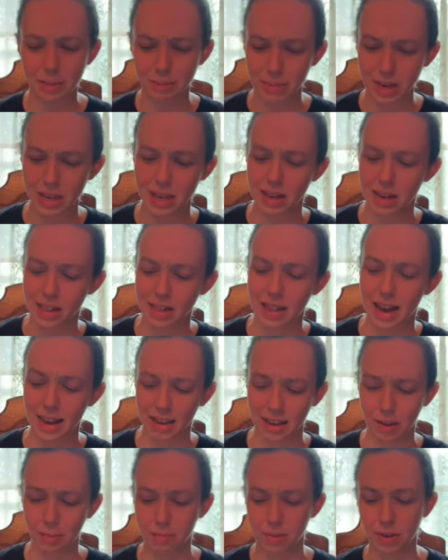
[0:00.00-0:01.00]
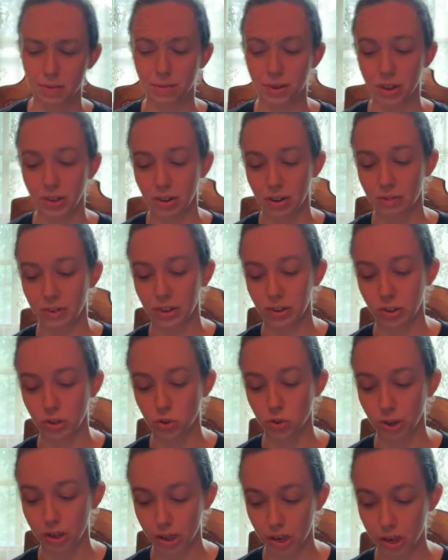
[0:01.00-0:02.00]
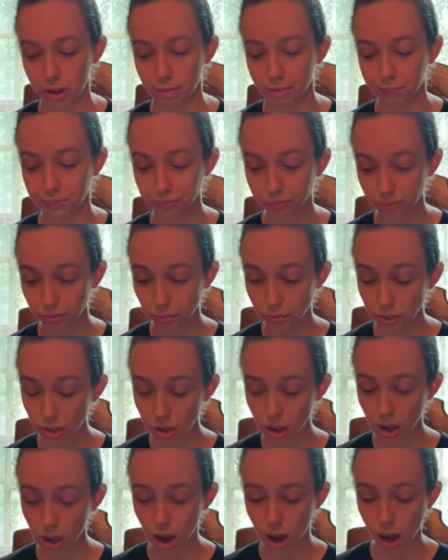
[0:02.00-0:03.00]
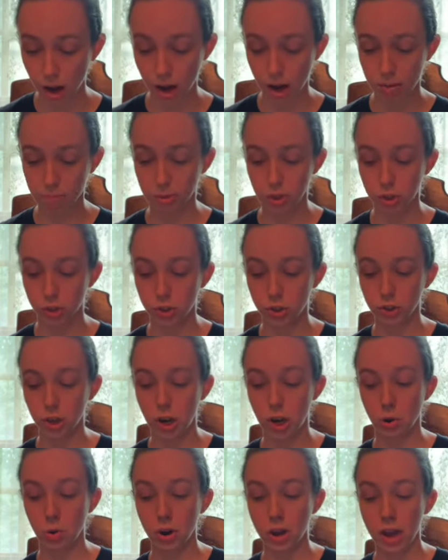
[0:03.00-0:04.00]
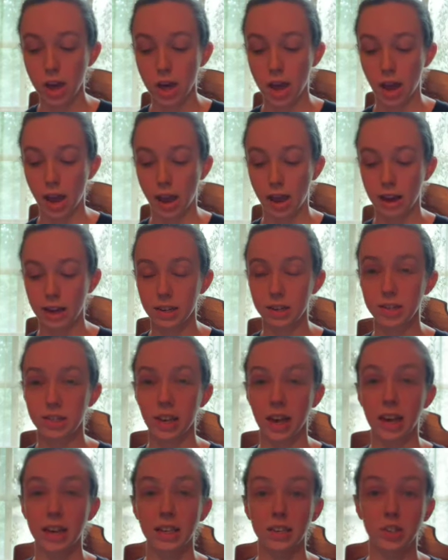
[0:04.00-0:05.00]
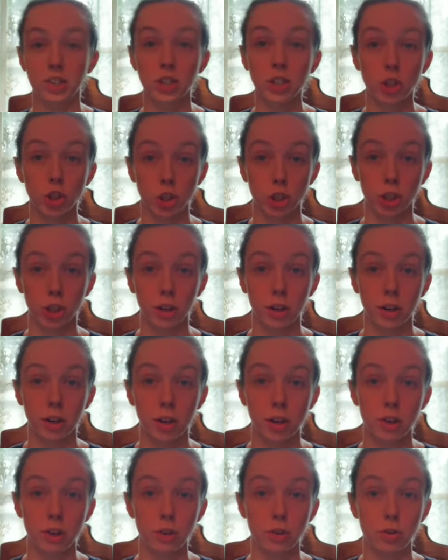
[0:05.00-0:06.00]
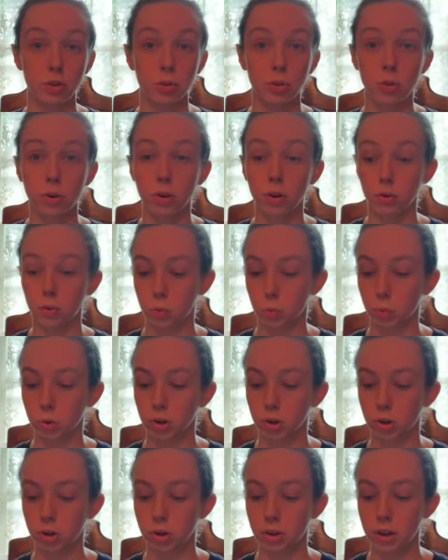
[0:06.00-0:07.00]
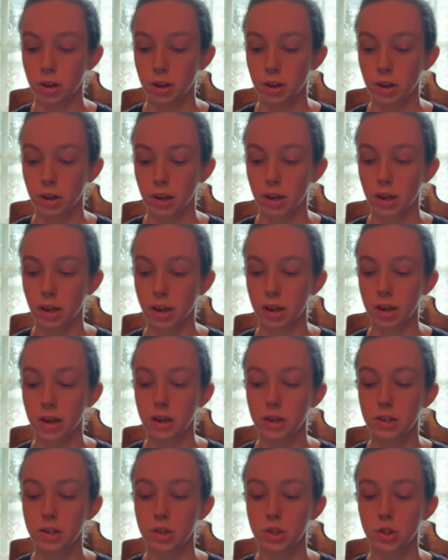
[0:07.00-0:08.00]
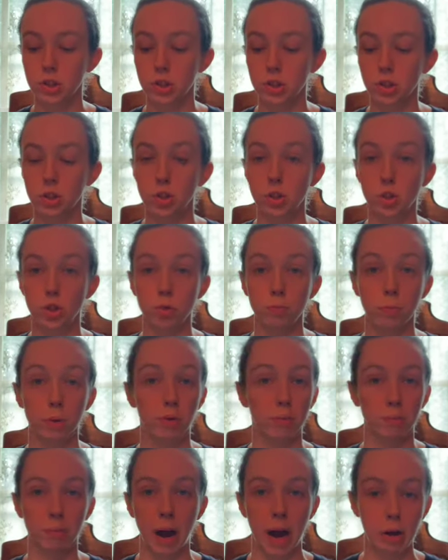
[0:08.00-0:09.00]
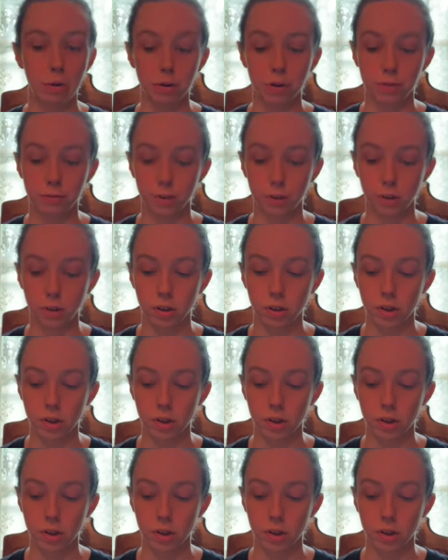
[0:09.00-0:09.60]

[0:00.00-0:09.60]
mean, and that can be very, very tricky. Um, so as a teacher, your word is super powerful